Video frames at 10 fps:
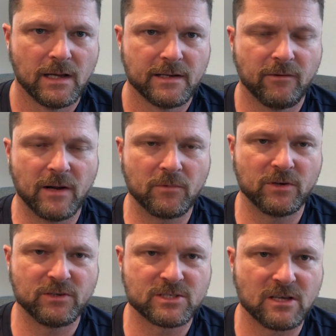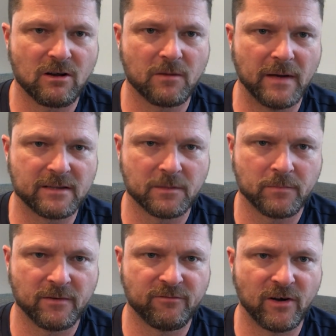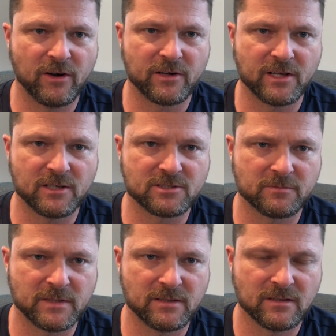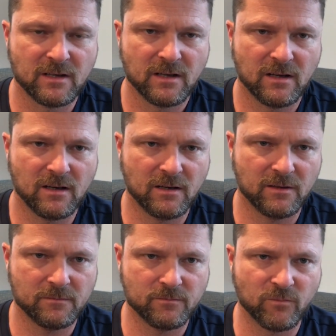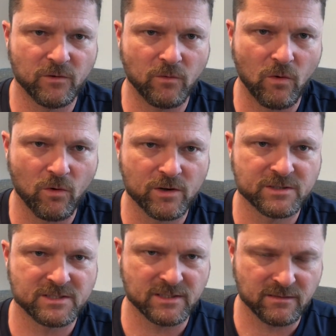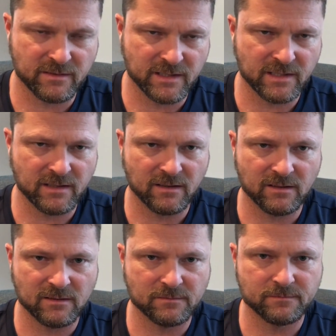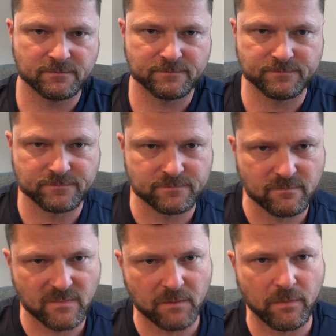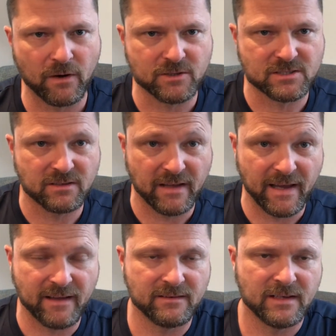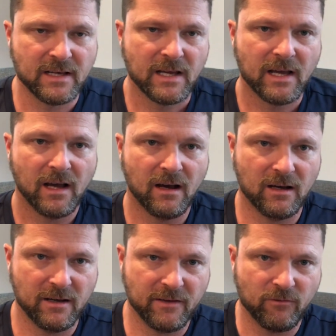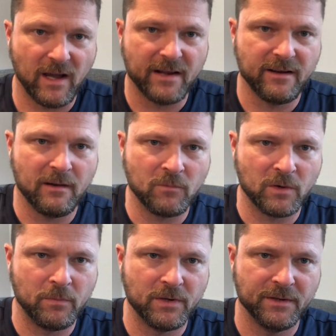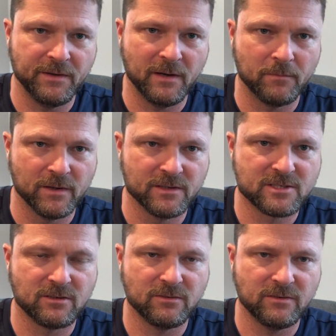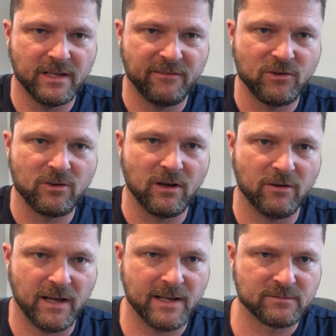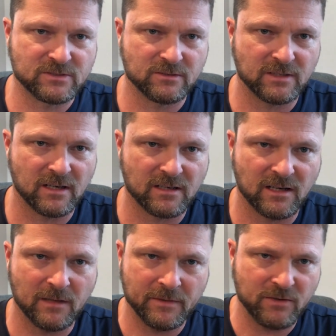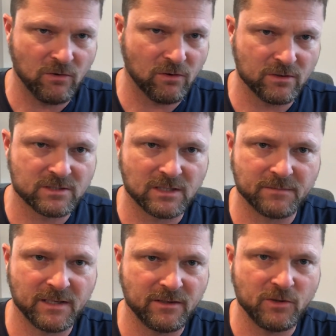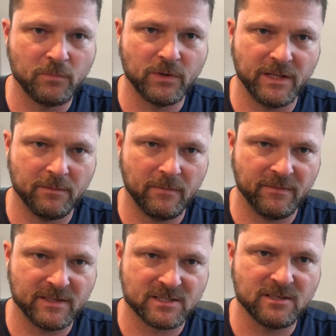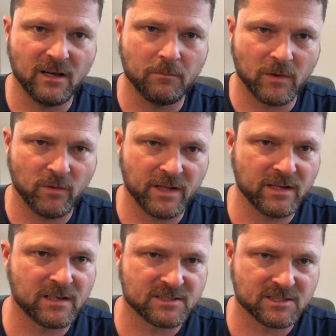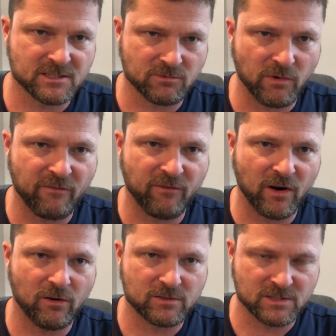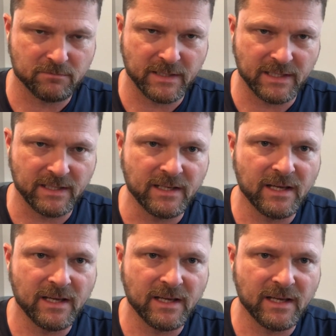And what I'm going to do is talk about the preferred customer rewards and the perks to that. Right here, I'm going to put a number. So if you go to amsoil.com and you order something and you put in this number, what it does is it's a referral to me.